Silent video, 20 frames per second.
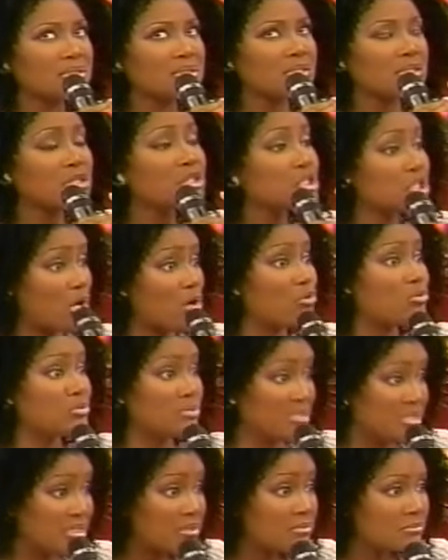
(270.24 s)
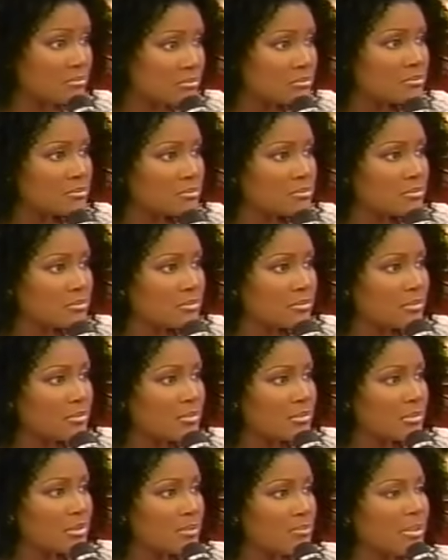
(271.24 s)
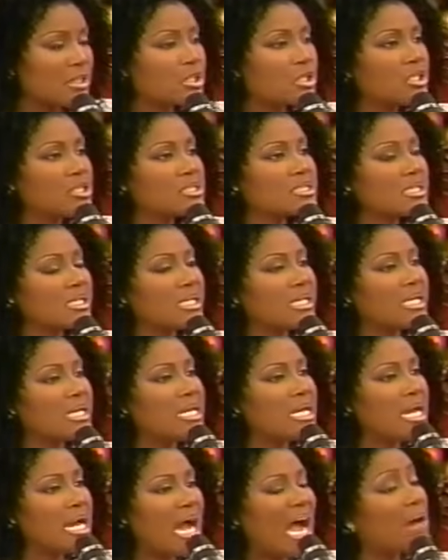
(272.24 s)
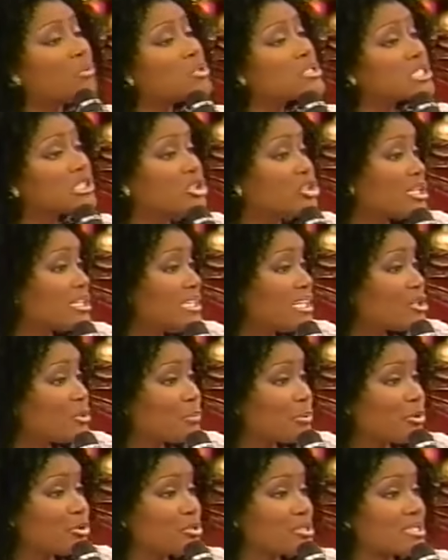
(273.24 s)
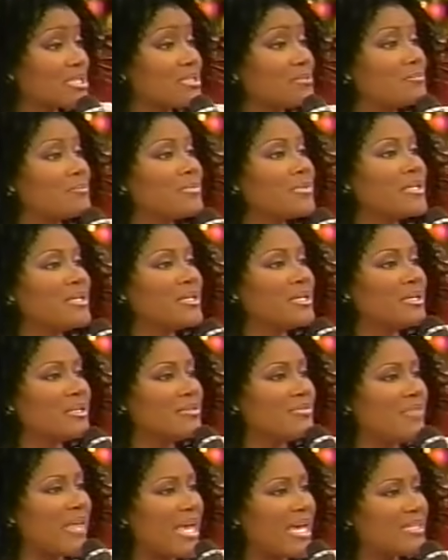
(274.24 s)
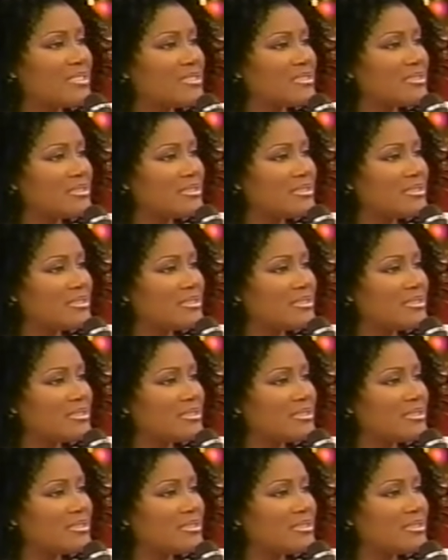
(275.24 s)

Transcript: zoned, because I was looking at a person that